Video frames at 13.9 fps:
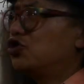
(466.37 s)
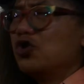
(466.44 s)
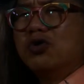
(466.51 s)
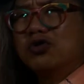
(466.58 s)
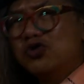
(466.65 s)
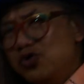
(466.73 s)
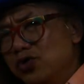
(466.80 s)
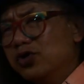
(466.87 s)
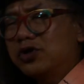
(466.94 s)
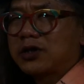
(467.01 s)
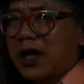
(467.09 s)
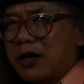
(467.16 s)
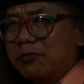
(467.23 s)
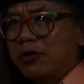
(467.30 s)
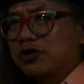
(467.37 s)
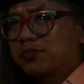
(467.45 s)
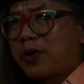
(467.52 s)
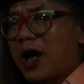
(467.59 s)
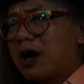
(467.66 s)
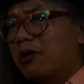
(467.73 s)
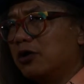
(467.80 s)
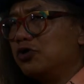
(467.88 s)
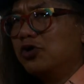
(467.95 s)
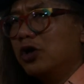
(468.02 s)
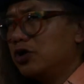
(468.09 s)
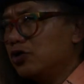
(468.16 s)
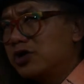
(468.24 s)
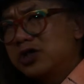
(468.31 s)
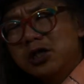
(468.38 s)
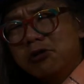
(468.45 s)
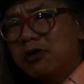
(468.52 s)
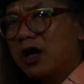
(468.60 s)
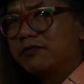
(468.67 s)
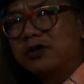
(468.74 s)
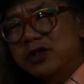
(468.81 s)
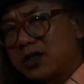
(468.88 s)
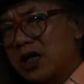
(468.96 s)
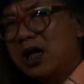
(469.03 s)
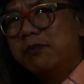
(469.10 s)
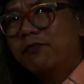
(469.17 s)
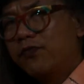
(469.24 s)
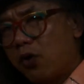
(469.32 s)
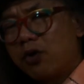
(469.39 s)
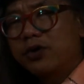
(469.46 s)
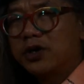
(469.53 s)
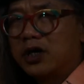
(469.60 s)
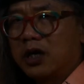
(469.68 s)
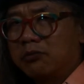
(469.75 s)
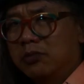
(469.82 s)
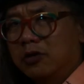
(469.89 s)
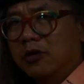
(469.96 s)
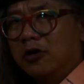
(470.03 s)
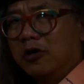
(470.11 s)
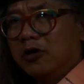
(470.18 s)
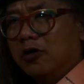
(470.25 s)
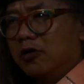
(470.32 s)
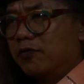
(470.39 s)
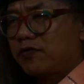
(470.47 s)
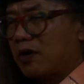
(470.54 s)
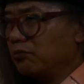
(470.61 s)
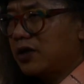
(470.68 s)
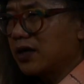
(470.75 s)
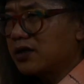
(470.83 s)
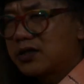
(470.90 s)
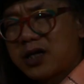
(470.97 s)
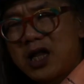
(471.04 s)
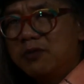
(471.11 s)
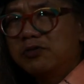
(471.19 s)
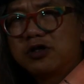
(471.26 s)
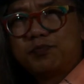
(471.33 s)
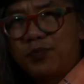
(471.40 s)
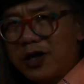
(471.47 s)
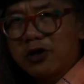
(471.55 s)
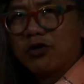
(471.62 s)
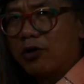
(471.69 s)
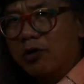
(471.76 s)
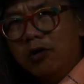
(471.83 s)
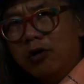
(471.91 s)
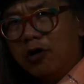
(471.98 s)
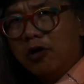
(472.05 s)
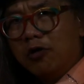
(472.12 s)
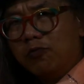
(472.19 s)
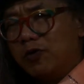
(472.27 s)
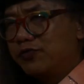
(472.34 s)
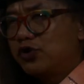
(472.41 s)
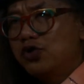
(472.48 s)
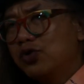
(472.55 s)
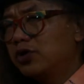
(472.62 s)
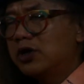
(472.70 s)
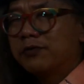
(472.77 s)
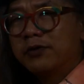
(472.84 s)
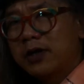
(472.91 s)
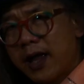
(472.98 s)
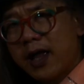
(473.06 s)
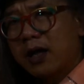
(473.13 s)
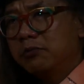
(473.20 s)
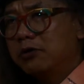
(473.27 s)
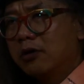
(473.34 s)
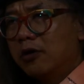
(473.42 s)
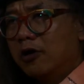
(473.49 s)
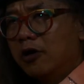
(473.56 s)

don't use that much power. You, you still have the same volume from that same speaker with two different amps.